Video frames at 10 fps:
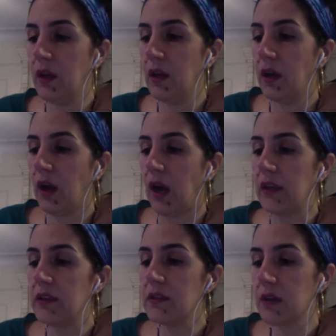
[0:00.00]
I
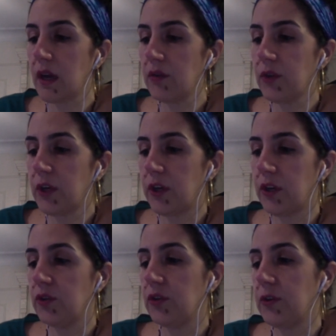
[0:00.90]
desire for her
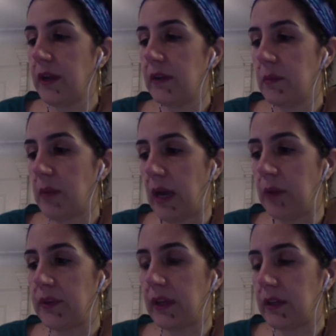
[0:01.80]
to create a
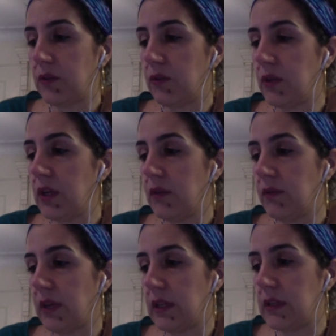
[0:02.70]
map that can
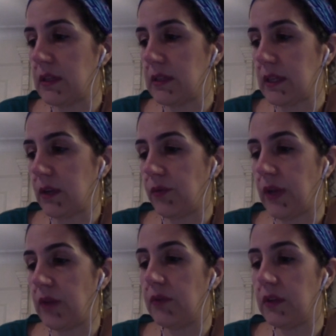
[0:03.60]
reinvent itself
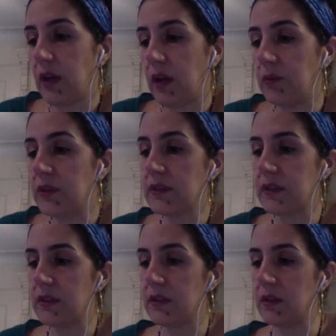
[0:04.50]
every time the
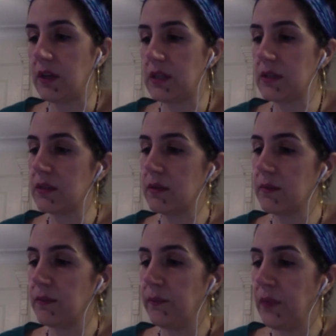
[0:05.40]
city does.
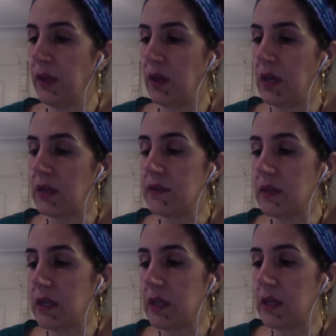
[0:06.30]
A
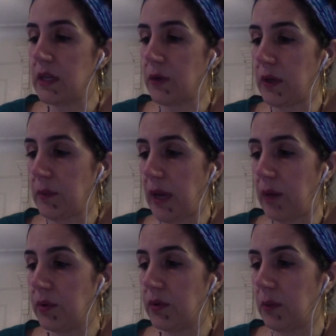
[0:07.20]
secret map,
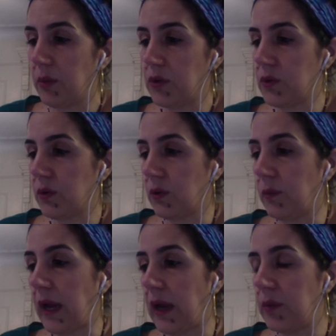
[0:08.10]
a personal
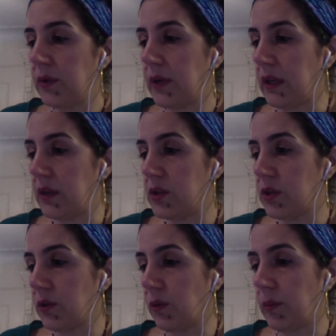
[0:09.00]
map, an
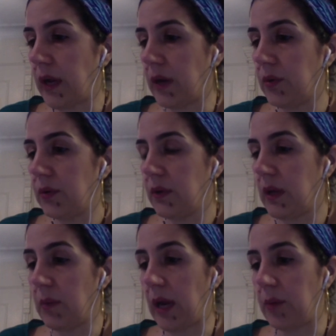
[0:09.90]
internal map, a
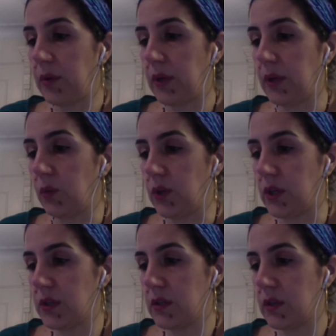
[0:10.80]
map in
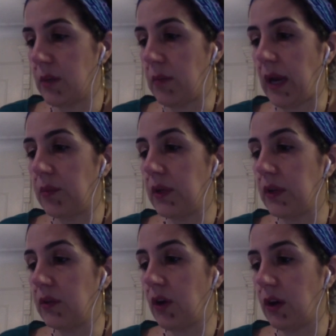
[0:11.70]
words, a map
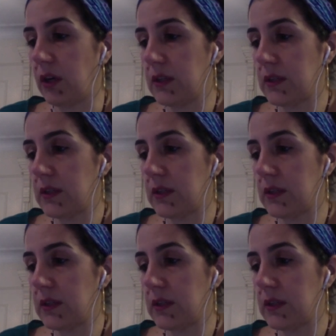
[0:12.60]
in tongues.